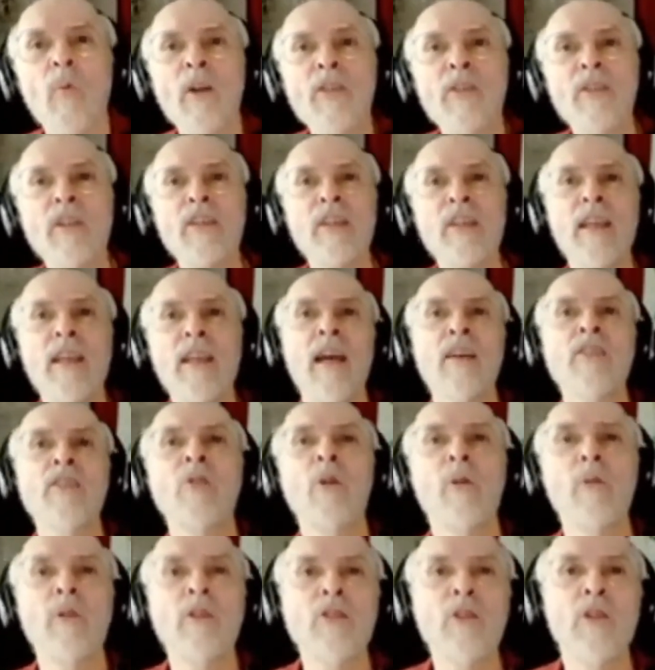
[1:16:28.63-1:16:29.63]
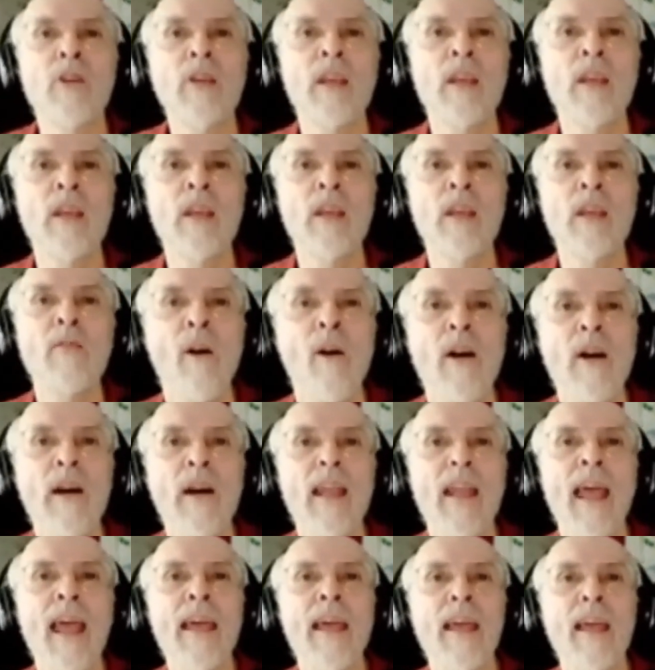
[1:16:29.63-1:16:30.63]
what the diestro is looking
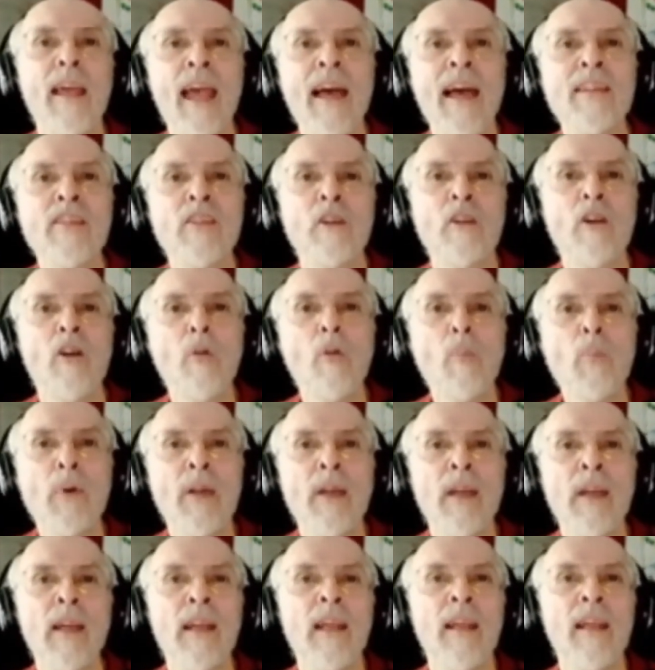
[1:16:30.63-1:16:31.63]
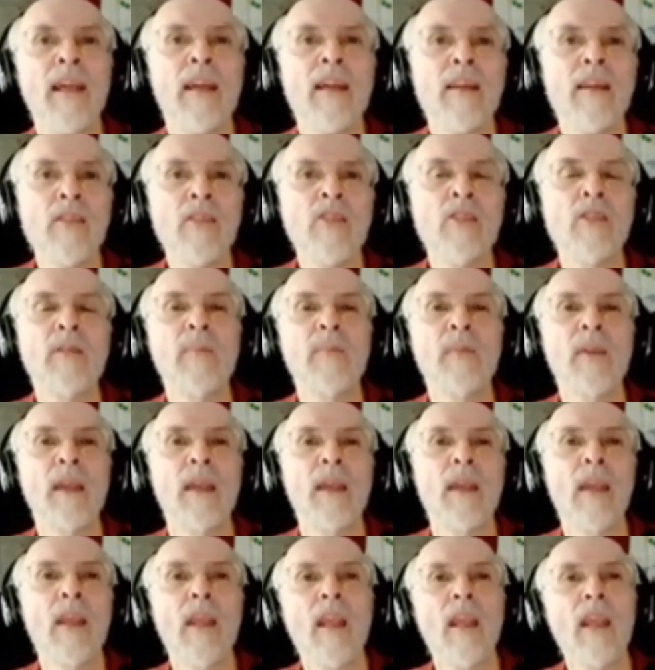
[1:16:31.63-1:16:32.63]
for as an opening is,
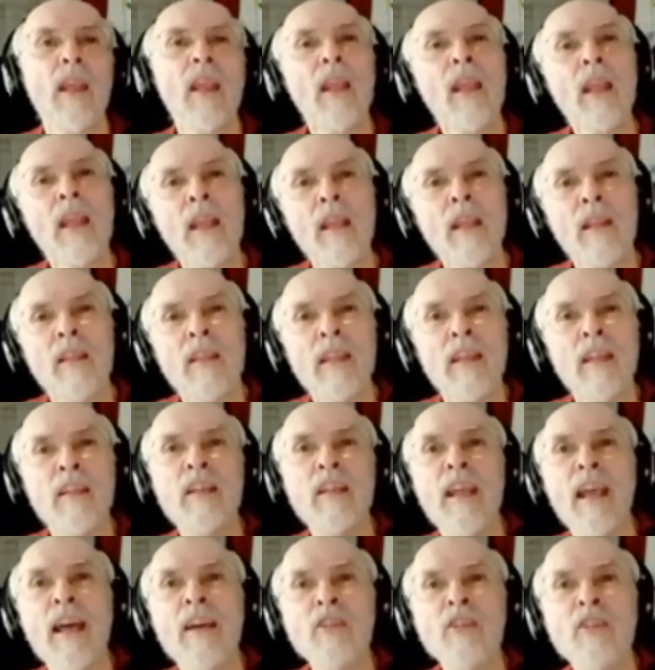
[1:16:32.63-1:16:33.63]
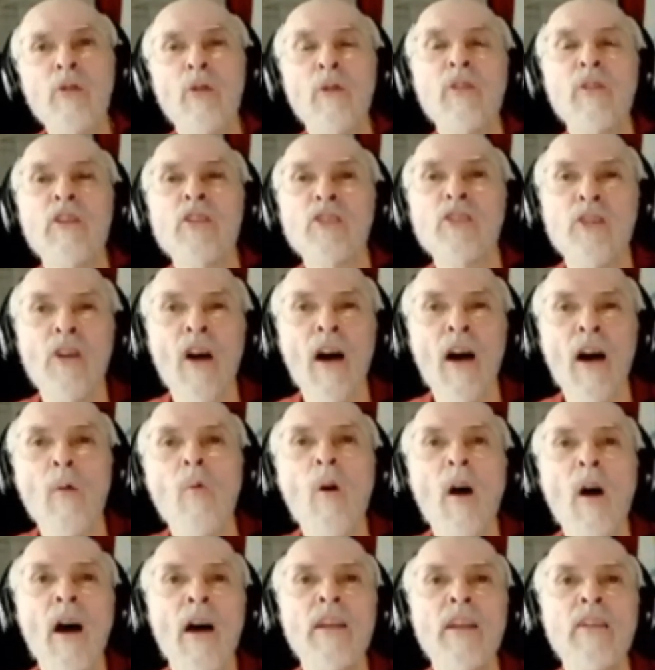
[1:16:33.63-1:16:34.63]
the diestro does
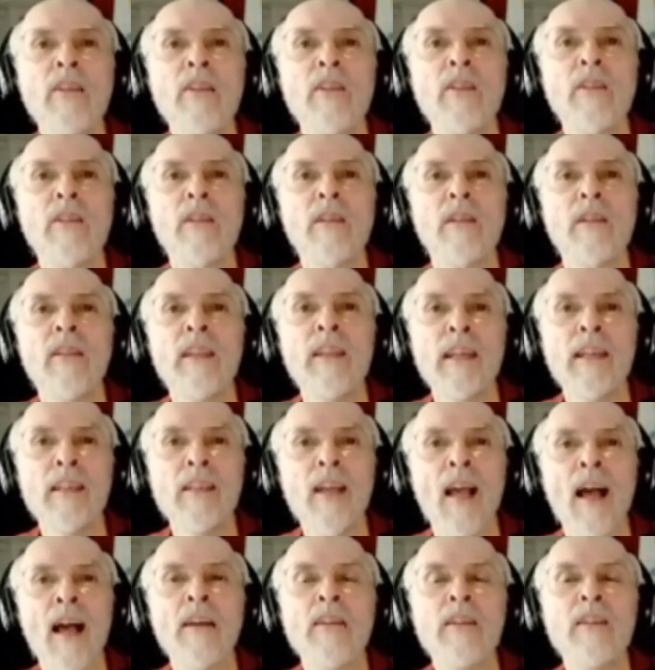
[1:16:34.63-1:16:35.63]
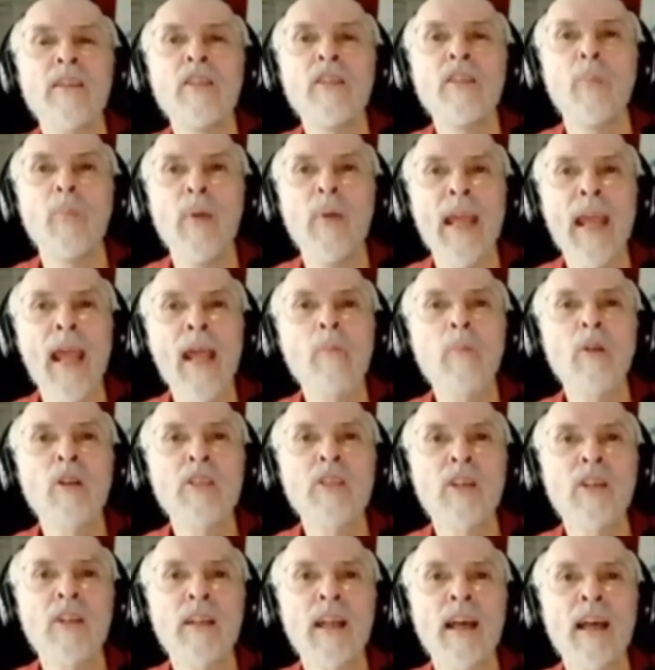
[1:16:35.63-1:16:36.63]
not want the Italian to be
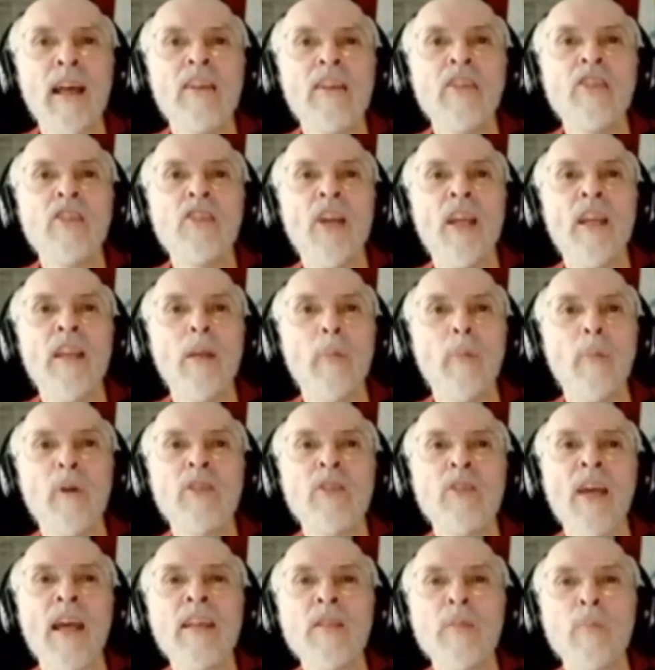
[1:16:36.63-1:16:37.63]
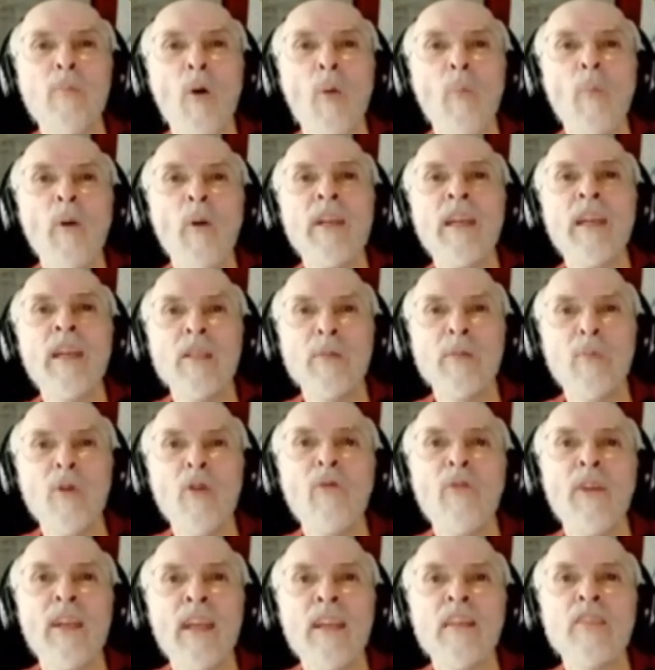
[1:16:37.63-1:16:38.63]
able to lunge at the precise moment he's
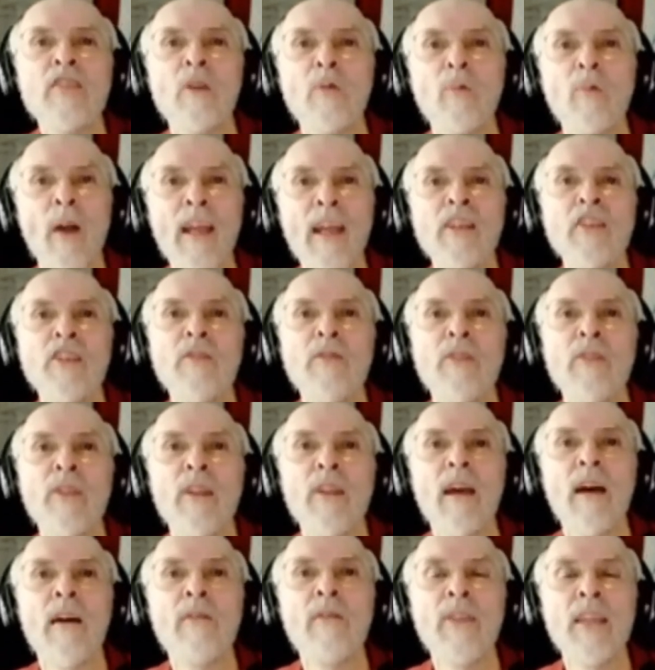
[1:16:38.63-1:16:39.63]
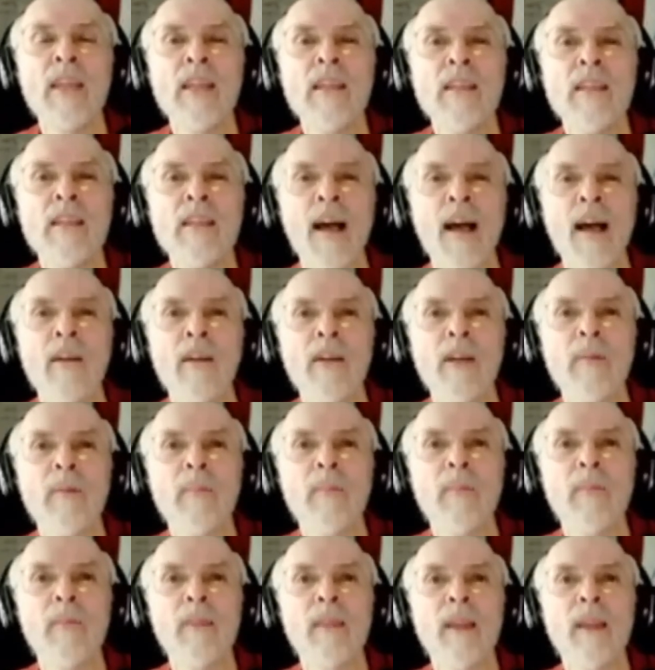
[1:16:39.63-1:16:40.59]
moving into range of the Italian.